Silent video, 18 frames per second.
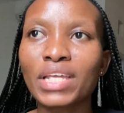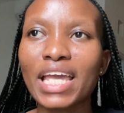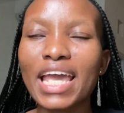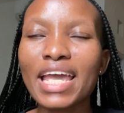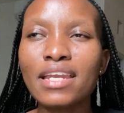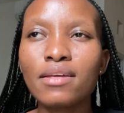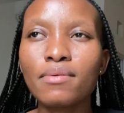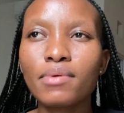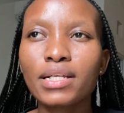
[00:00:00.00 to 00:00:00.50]

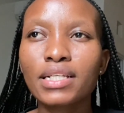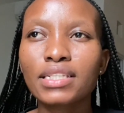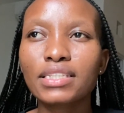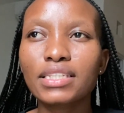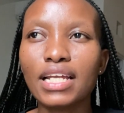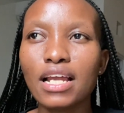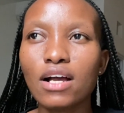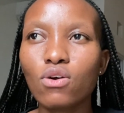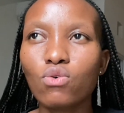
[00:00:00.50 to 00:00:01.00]
and
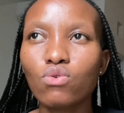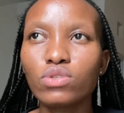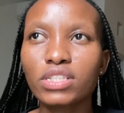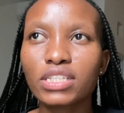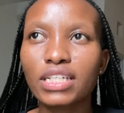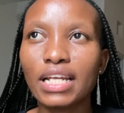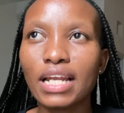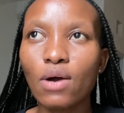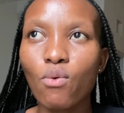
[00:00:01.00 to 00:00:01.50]

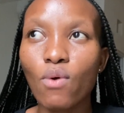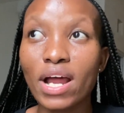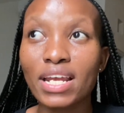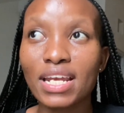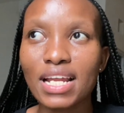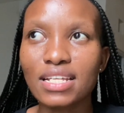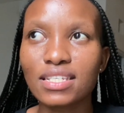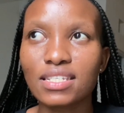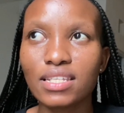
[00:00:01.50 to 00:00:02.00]
one
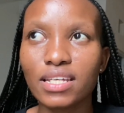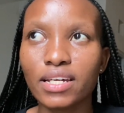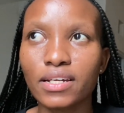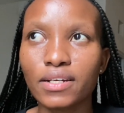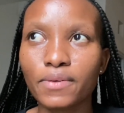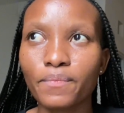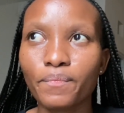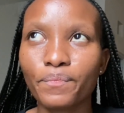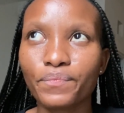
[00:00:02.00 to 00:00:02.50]
last
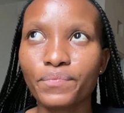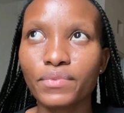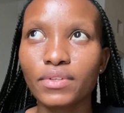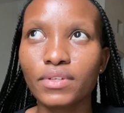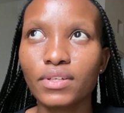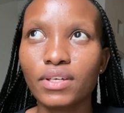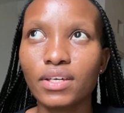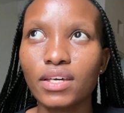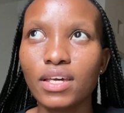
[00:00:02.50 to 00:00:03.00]
thing.
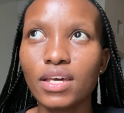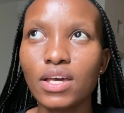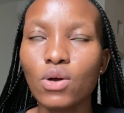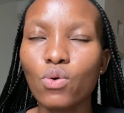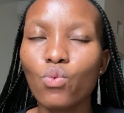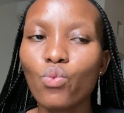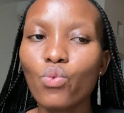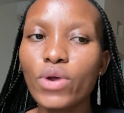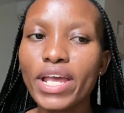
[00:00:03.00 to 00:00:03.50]

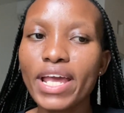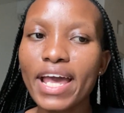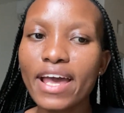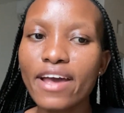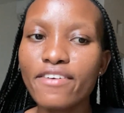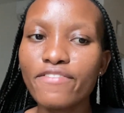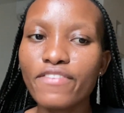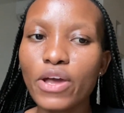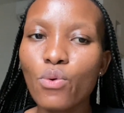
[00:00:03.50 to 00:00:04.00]
We
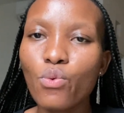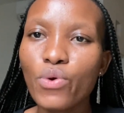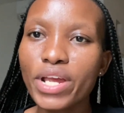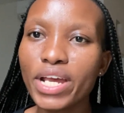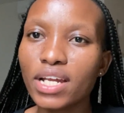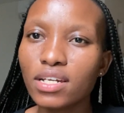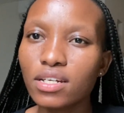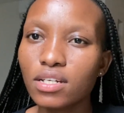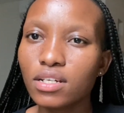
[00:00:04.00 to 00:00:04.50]
have a
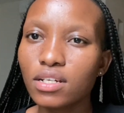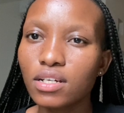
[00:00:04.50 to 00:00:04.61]
weird